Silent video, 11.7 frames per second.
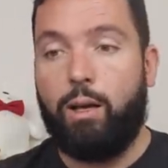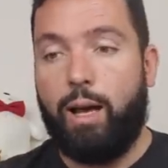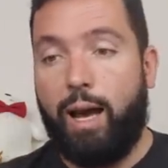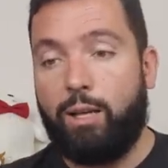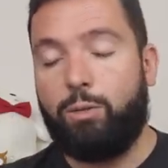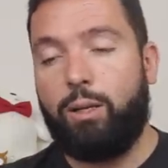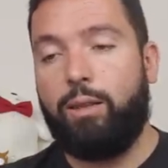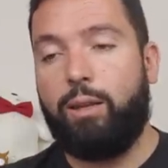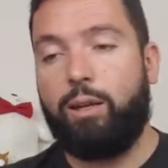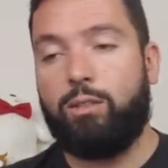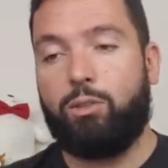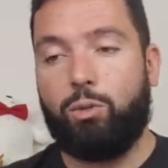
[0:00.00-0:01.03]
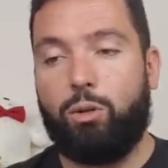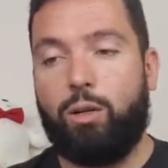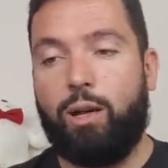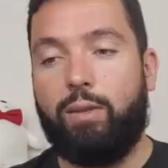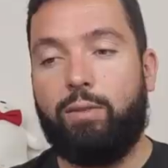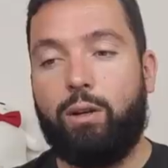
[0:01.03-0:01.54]
Actually, they are stored
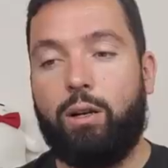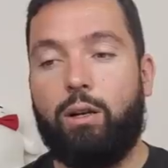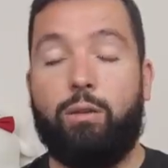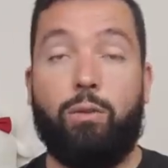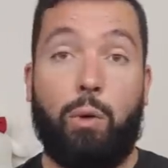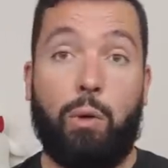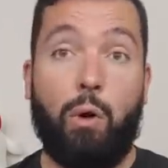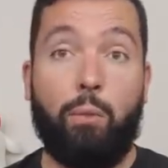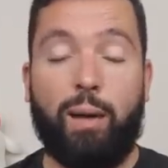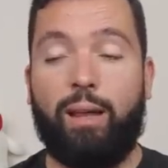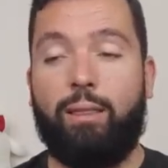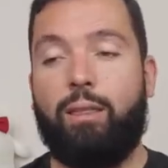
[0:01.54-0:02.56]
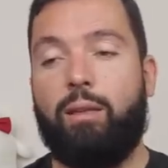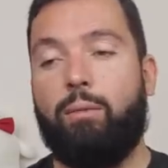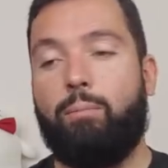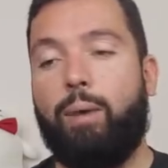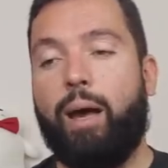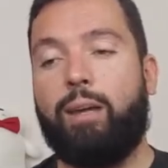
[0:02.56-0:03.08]
under your GoPath,
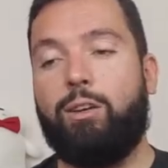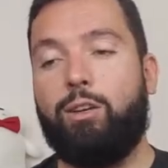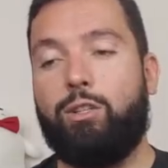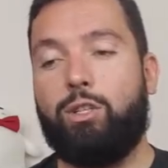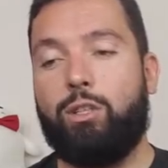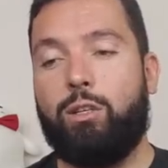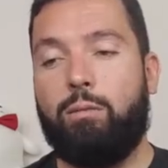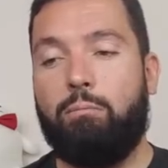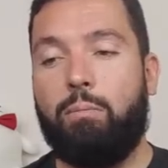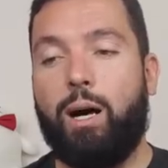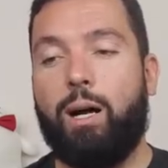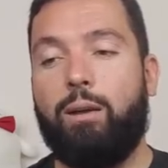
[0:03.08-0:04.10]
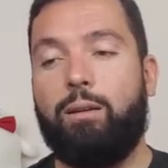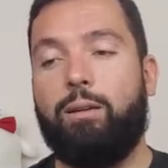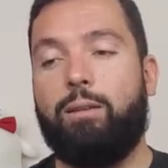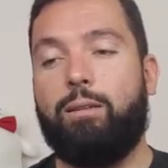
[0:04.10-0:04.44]
package, mod,